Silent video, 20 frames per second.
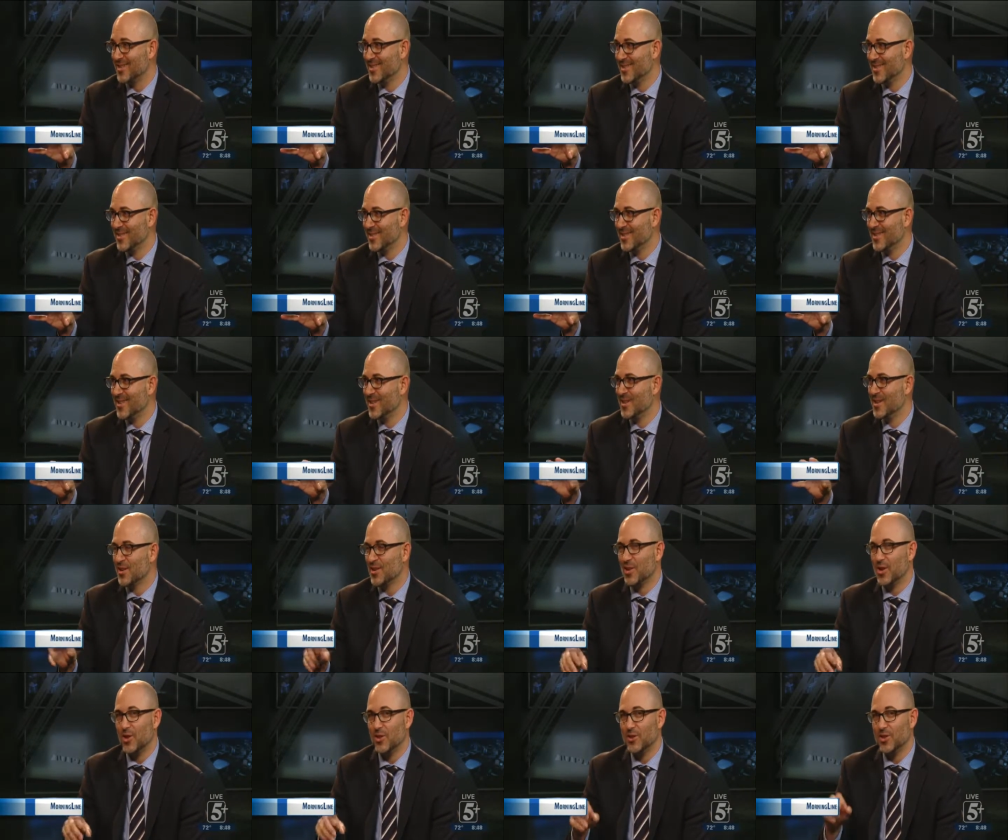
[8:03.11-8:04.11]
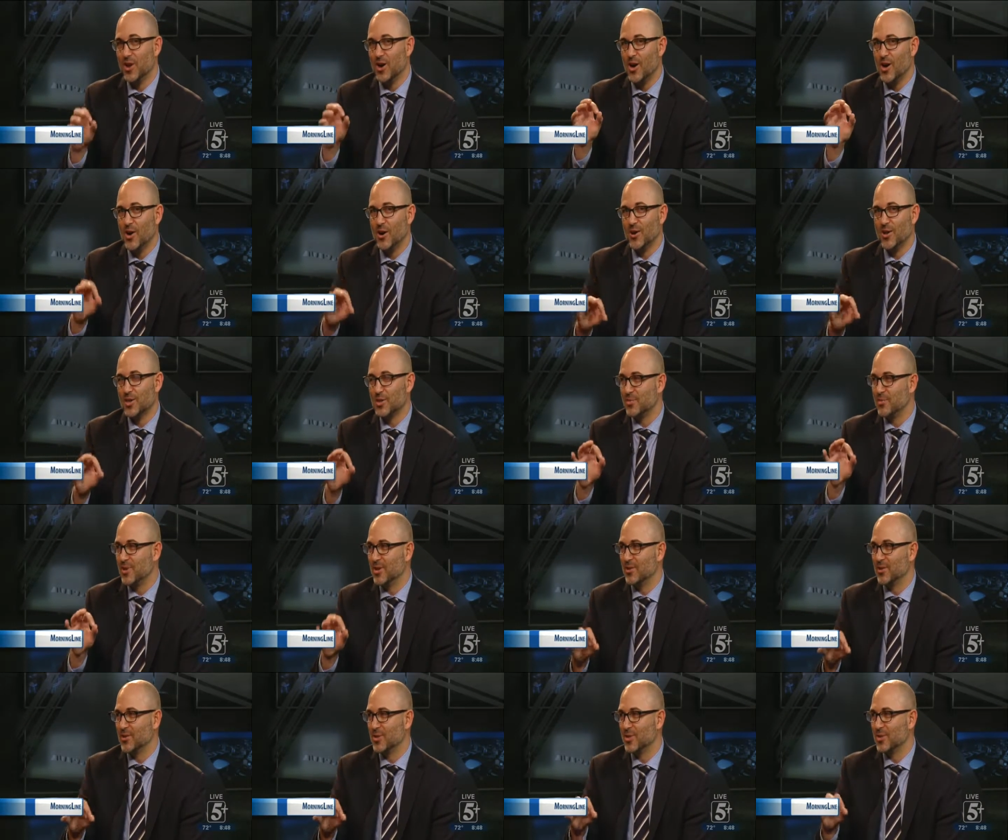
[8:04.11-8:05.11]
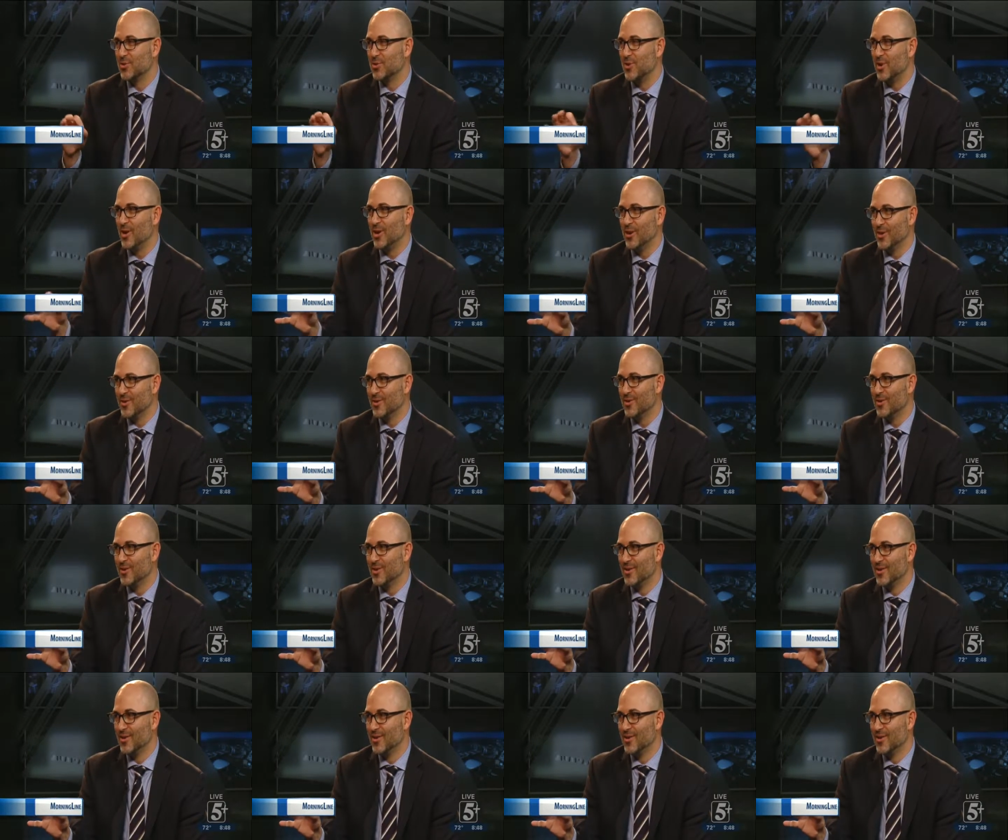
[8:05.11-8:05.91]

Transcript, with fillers: Okay. Yeah. Called the hardest pill to swallow.